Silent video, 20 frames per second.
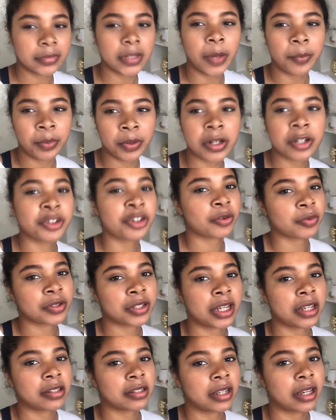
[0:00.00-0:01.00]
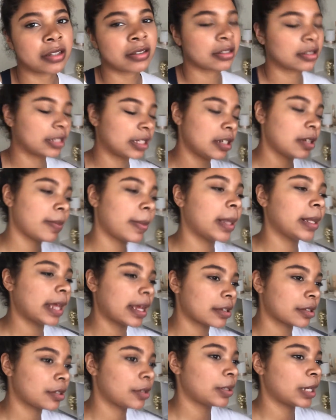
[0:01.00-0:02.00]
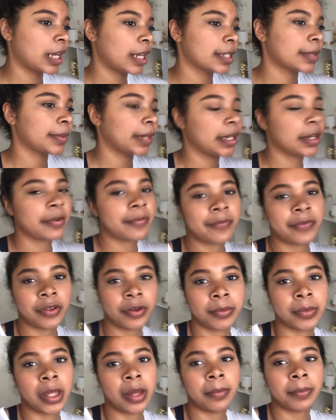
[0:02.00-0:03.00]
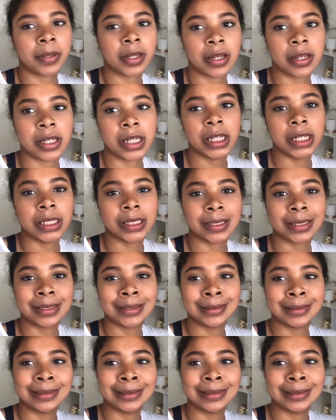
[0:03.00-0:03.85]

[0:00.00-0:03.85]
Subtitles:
I'm pretty sure it was day six, because I did my last 2 days, but I didn't film them because